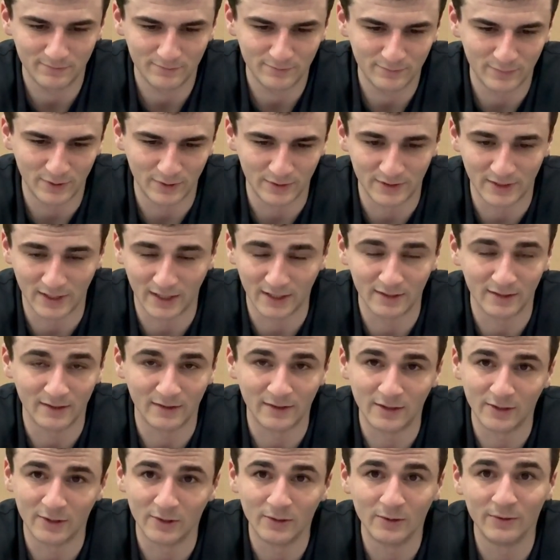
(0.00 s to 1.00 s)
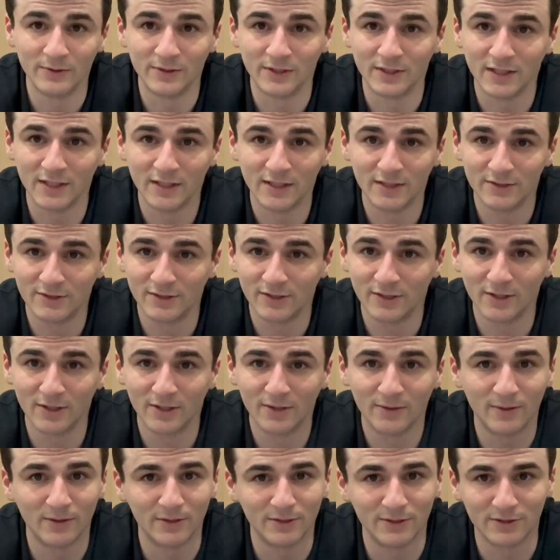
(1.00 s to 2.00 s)
protecting the old knees
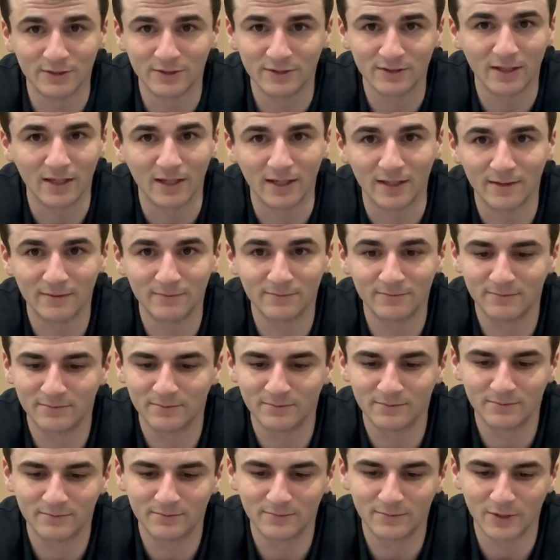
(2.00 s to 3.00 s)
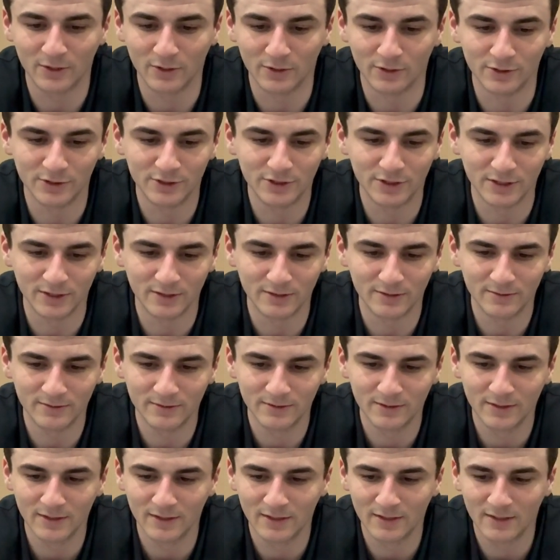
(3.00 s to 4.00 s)
go and just like cushion,
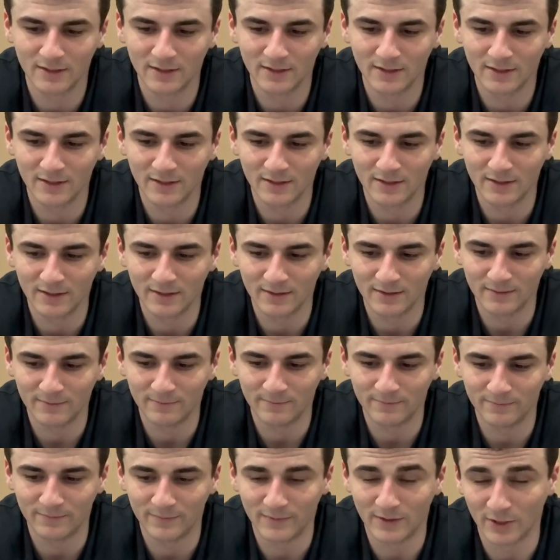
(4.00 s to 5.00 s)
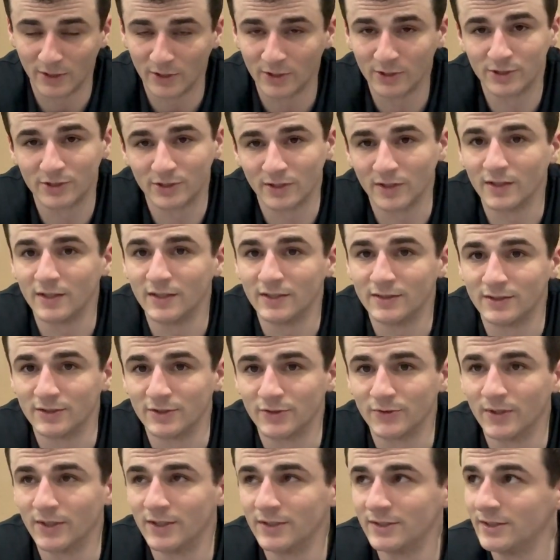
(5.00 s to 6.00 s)
the cushion on these is
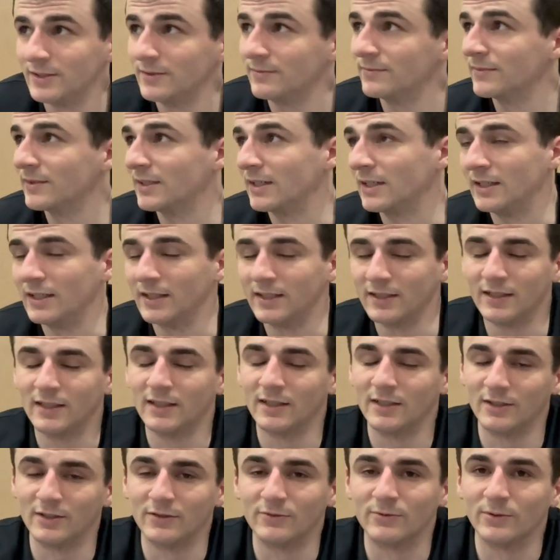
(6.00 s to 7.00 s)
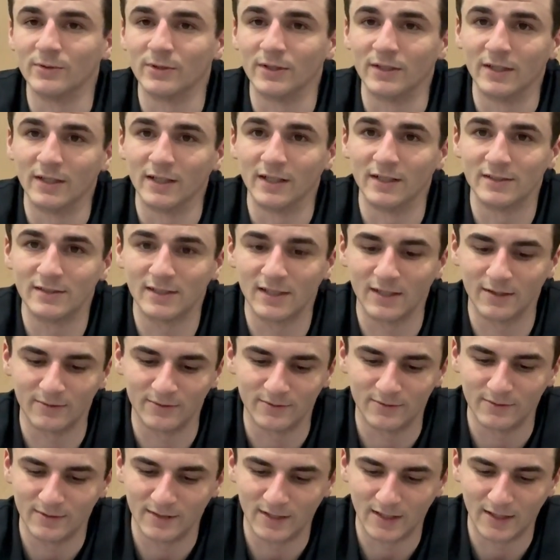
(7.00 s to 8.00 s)
crazy. It is really nice. That